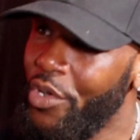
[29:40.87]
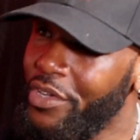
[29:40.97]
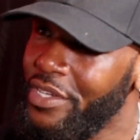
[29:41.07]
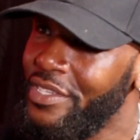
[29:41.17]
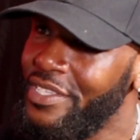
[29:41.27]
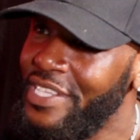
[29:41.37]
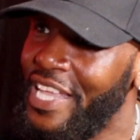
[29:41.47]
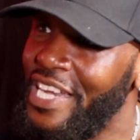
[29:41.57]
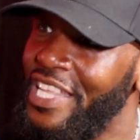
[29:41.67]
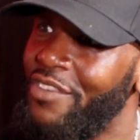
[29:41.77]
work.
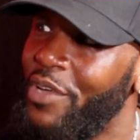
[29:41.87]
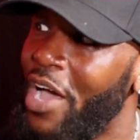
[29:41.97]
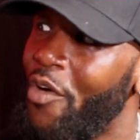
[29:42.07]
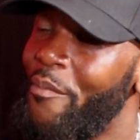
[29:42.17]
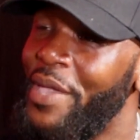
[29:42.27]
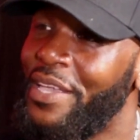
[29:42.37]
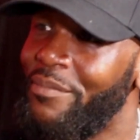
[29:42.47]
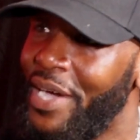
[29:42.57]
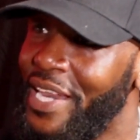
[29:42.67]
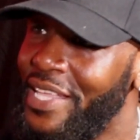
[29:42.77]
They can live without
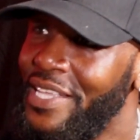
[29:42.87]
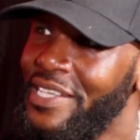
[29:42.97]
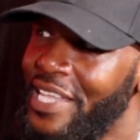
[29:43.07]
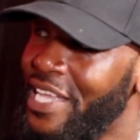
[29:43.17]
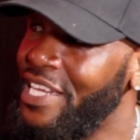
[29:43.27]
making money.